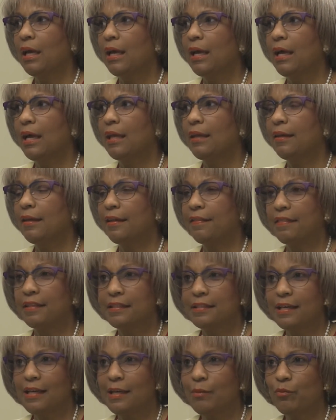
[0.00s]
And at the
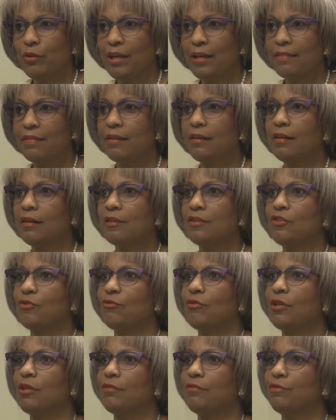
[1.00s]
time, we had the
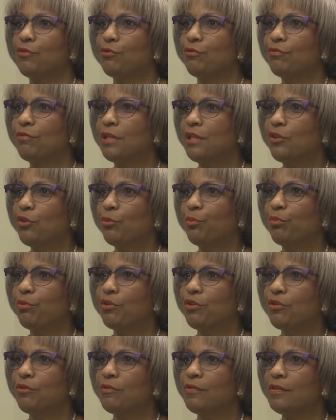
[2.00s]
luxury of two radio
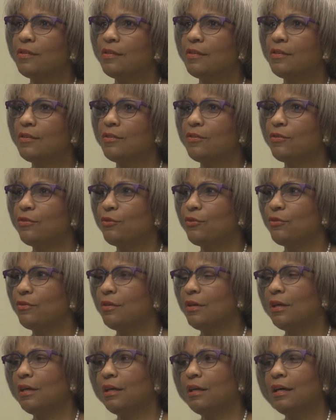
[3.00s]
producers,
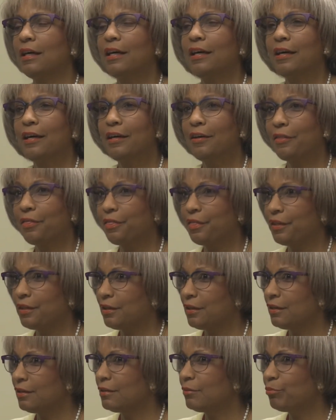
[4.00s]
a
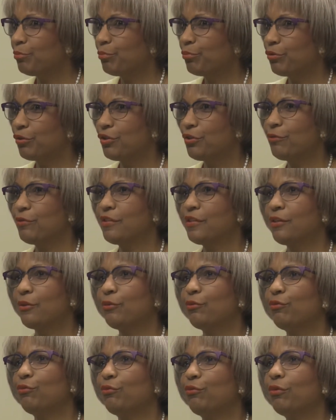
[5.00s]
third producer
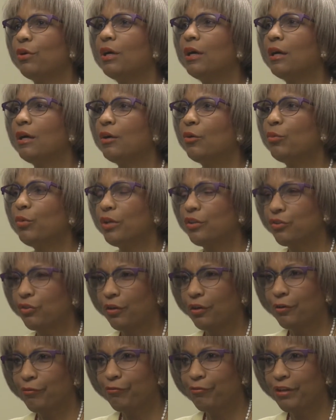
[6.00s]
who worked
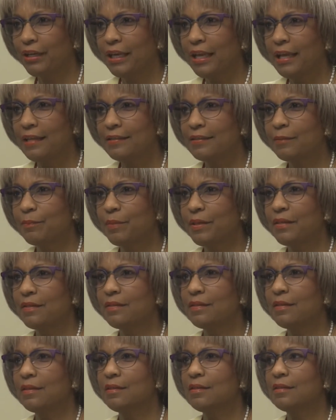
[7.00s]
on a freelance
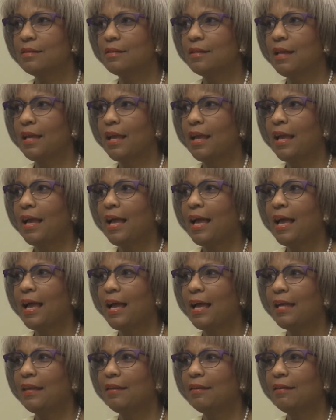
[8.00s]
basis,
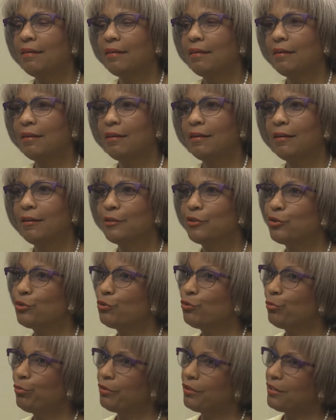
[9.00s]
and
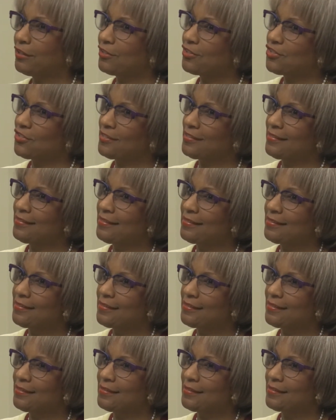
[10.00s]
two production
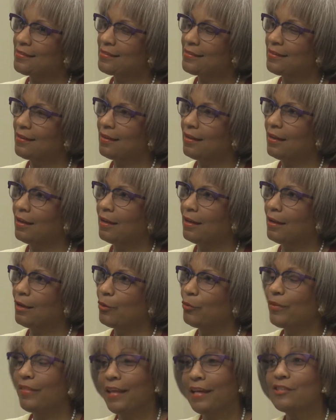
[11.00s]
assistants.
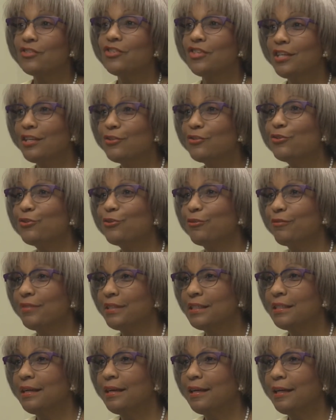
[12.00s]
Well, that changed
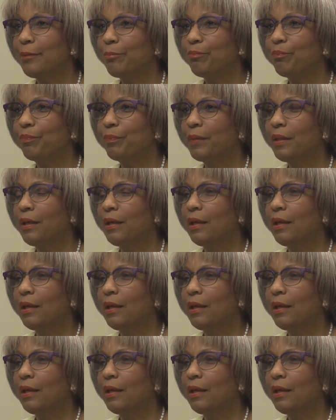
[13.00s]
over time.